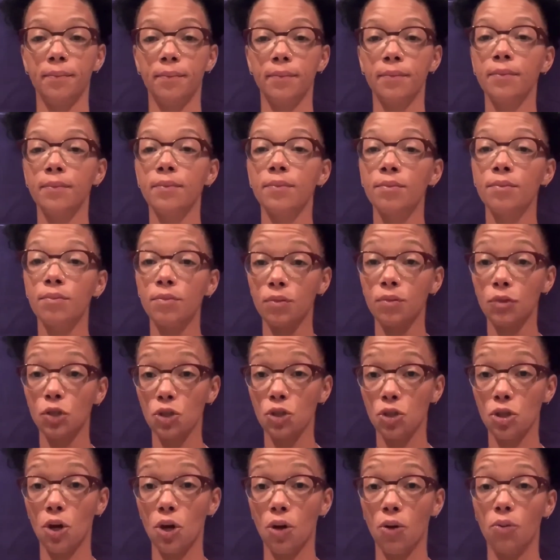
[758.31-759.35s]
So
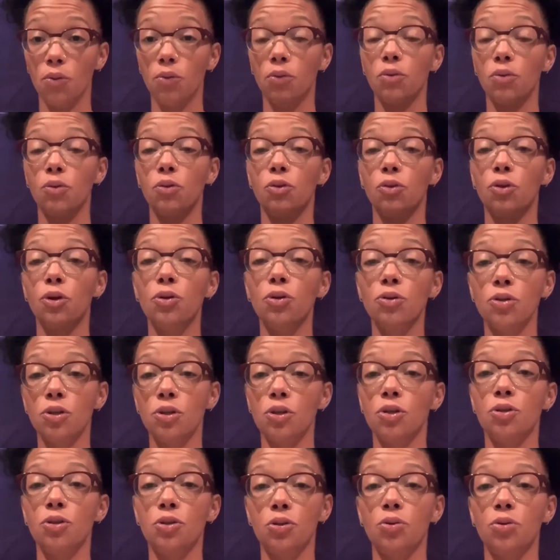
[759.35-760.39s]
those are the 2
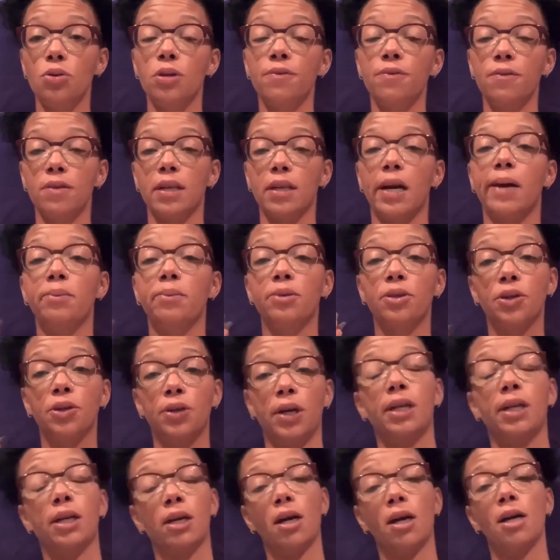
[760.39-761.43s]
different types of credit cards.
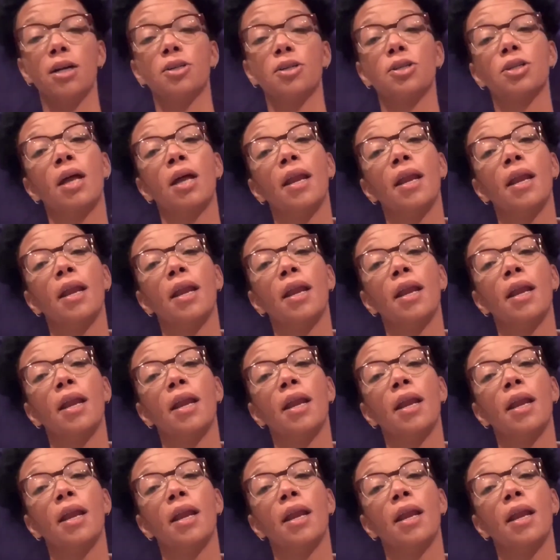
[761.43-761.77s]
Now,